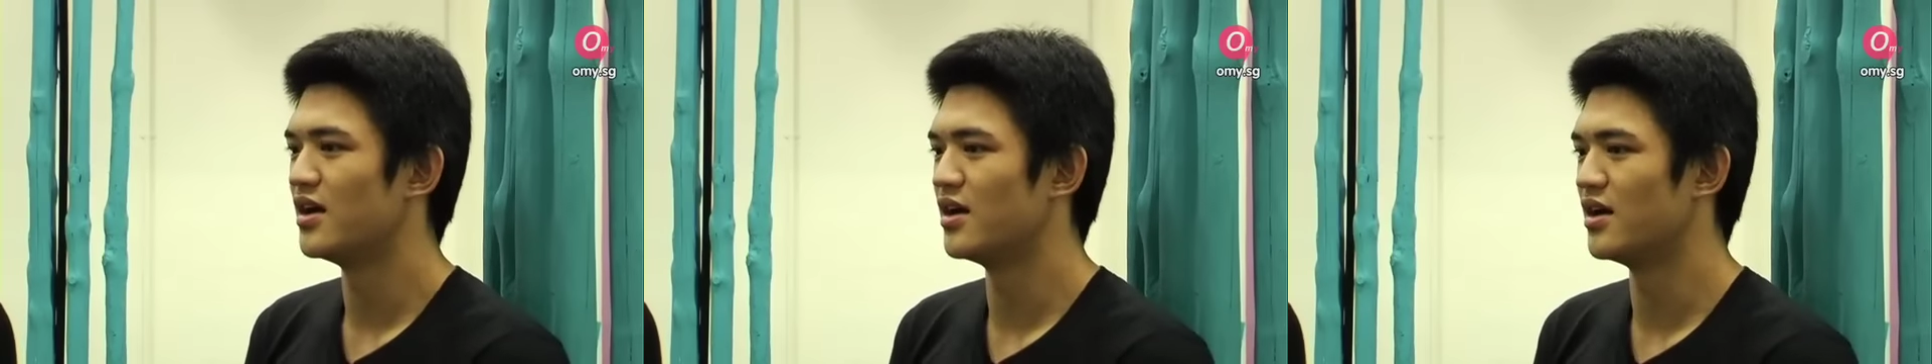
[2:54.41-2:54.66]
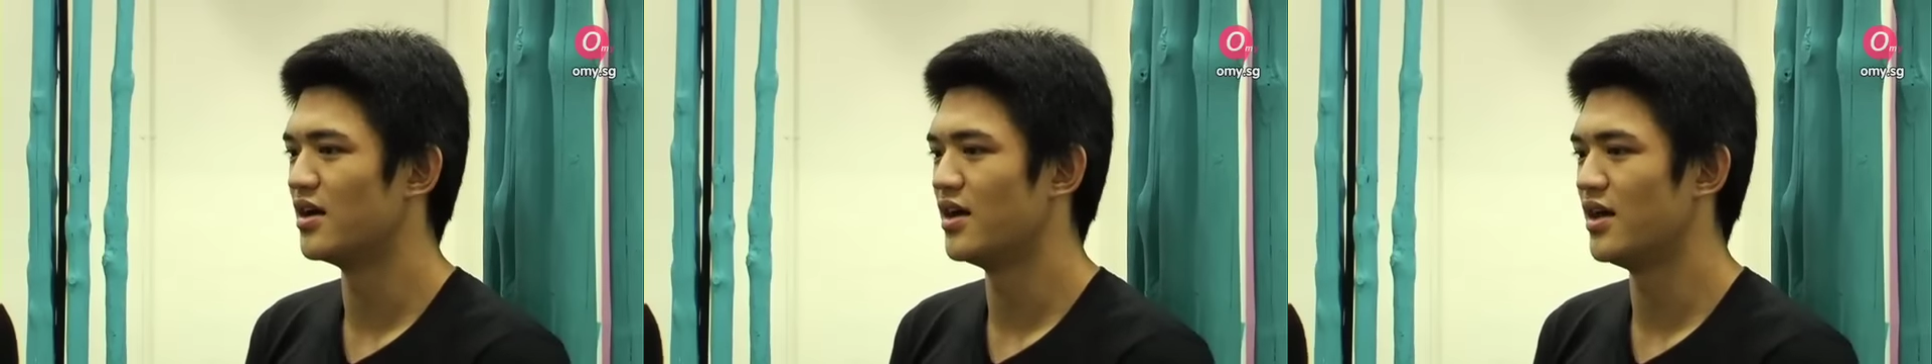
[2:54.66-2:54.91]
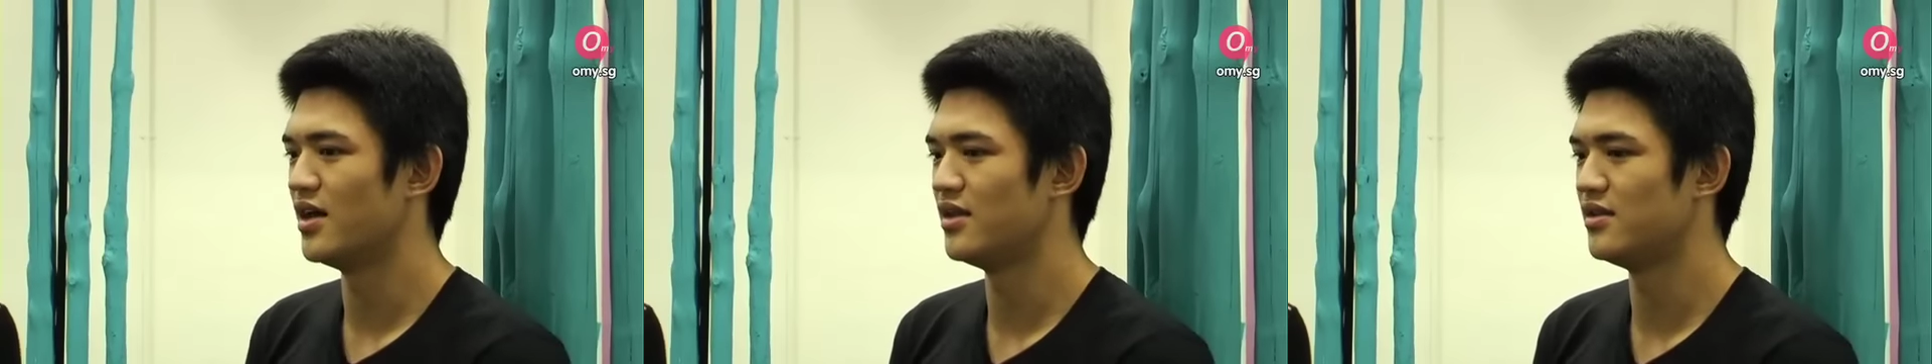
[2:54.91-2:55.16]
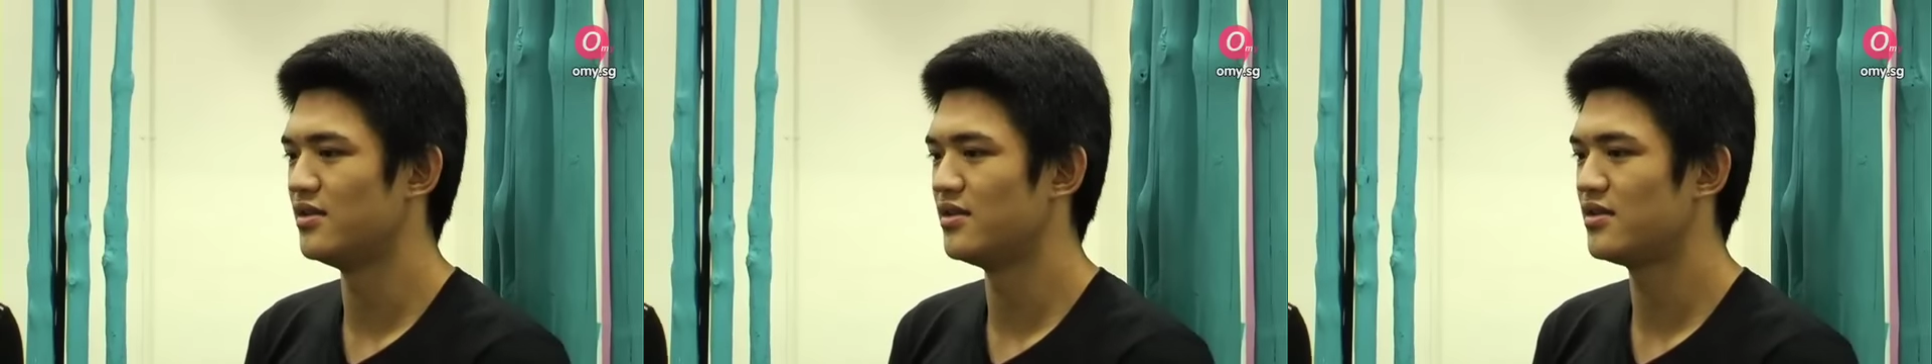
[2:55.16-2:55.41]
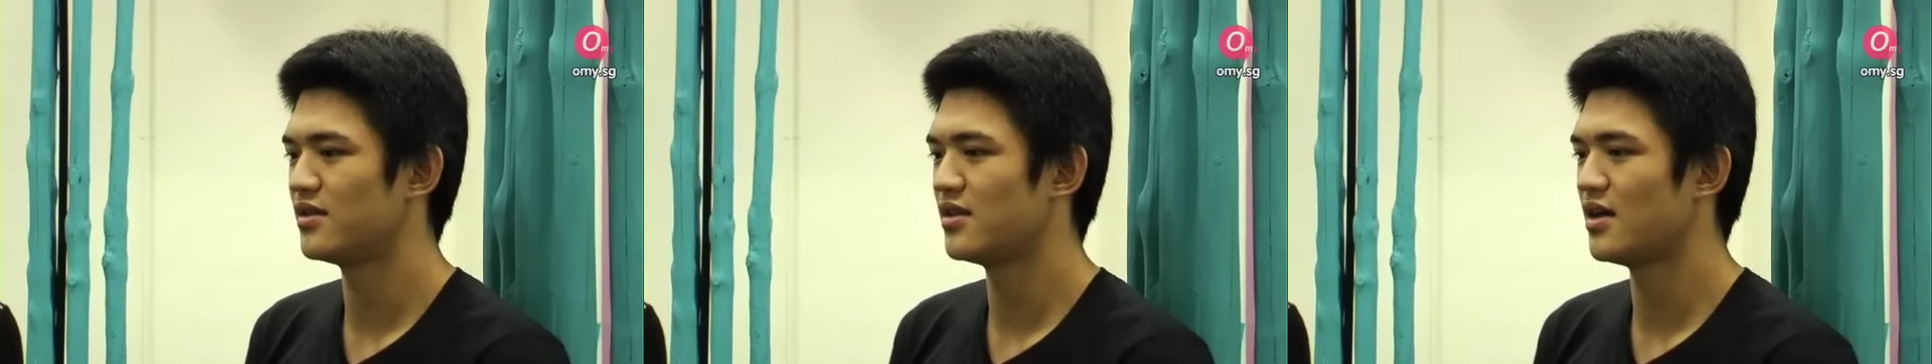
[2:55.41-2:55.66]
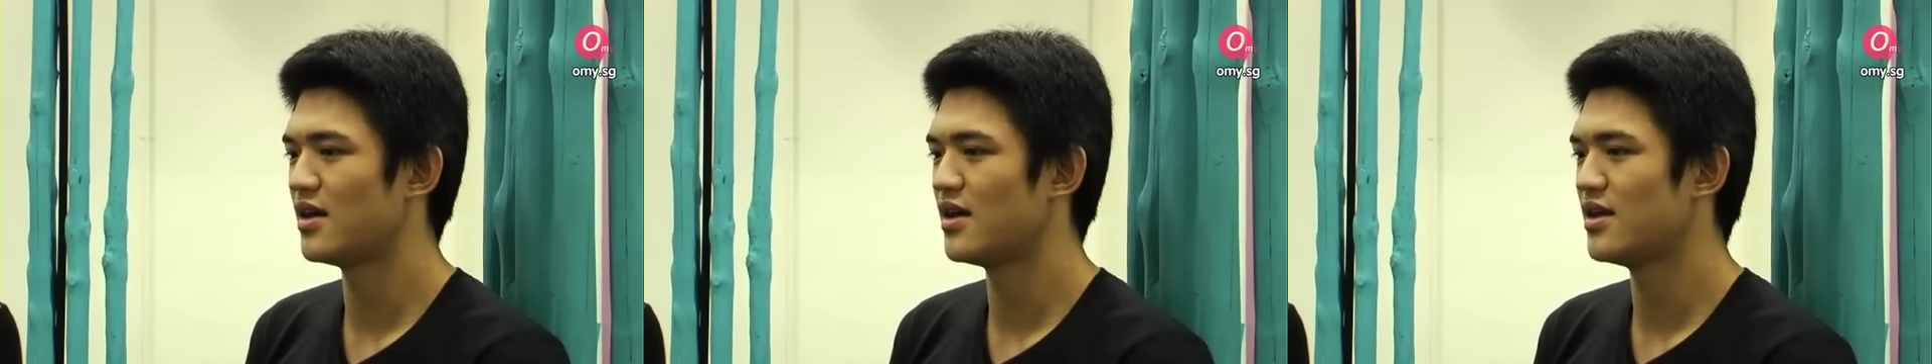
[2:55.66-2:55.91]
Uh, and
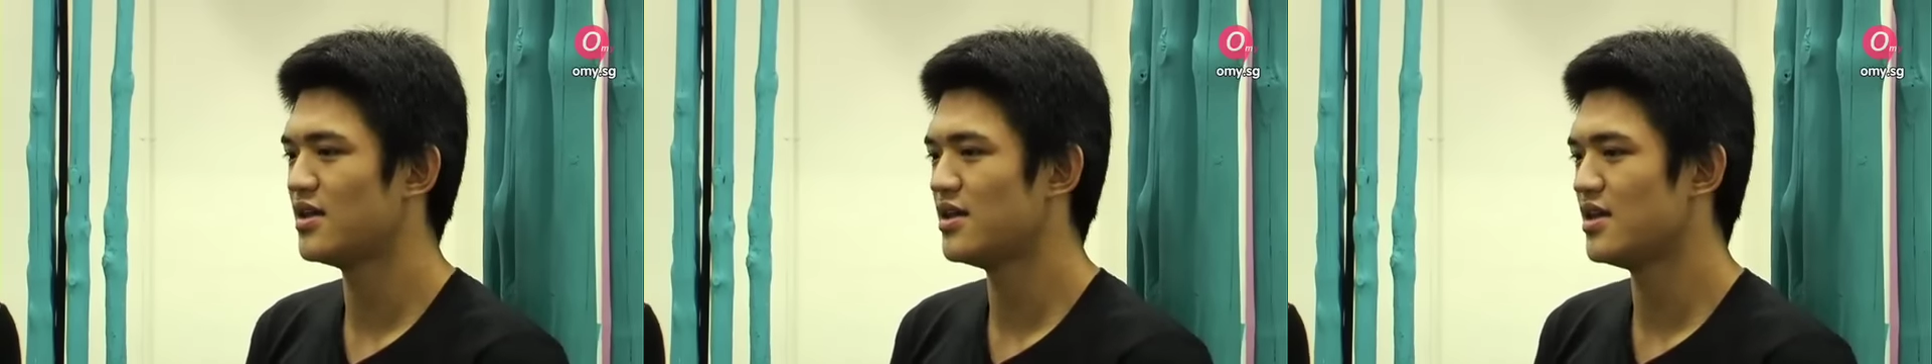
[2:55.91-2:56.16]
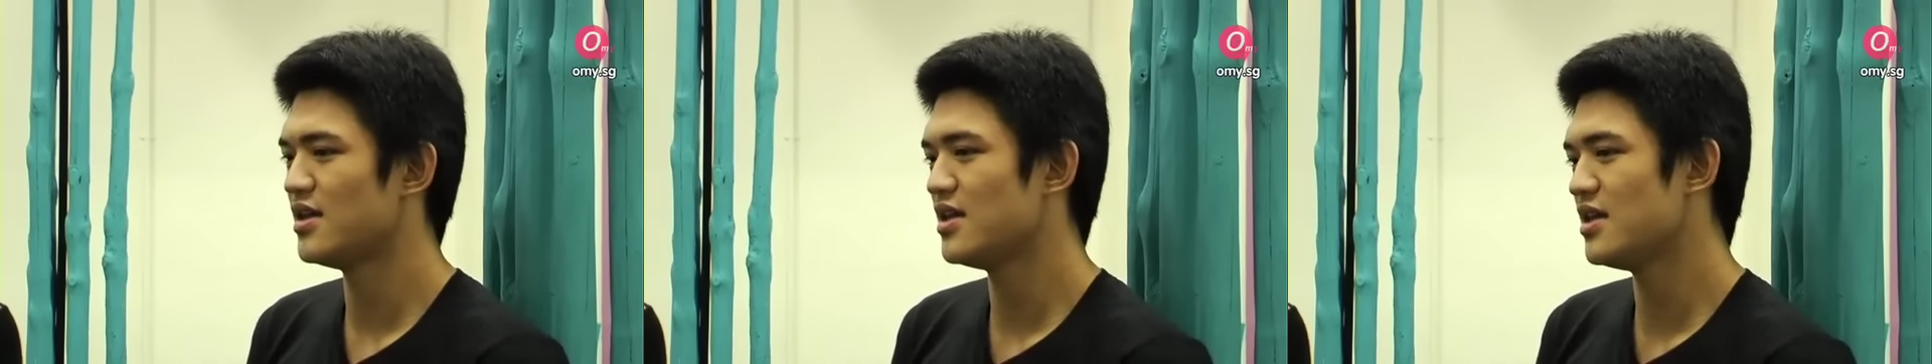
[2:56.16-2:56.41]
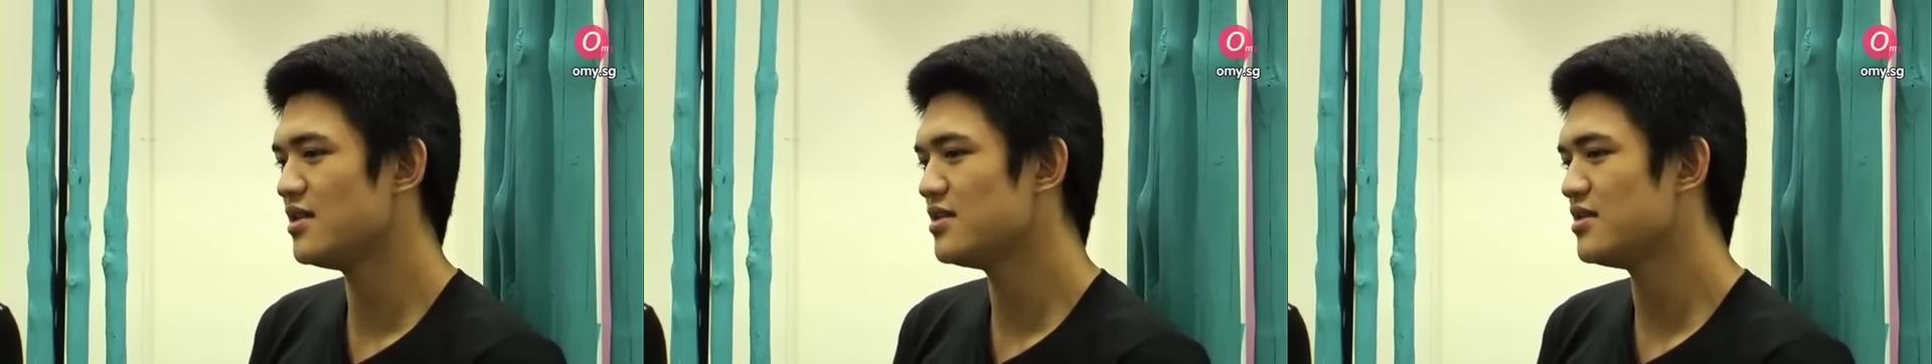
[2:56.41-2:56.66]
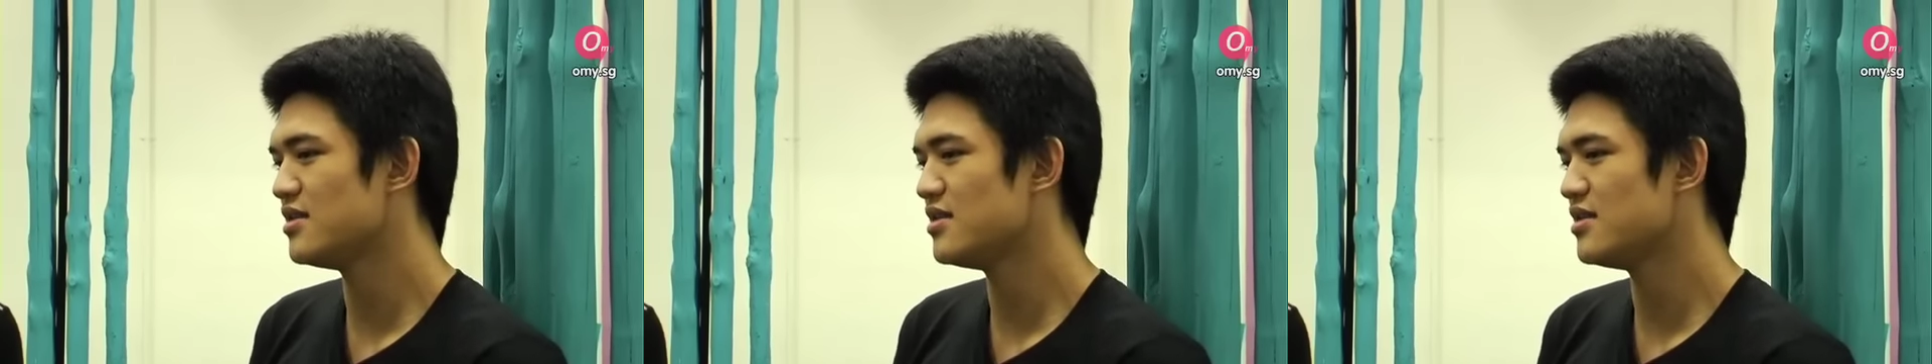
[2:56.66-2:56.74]
in,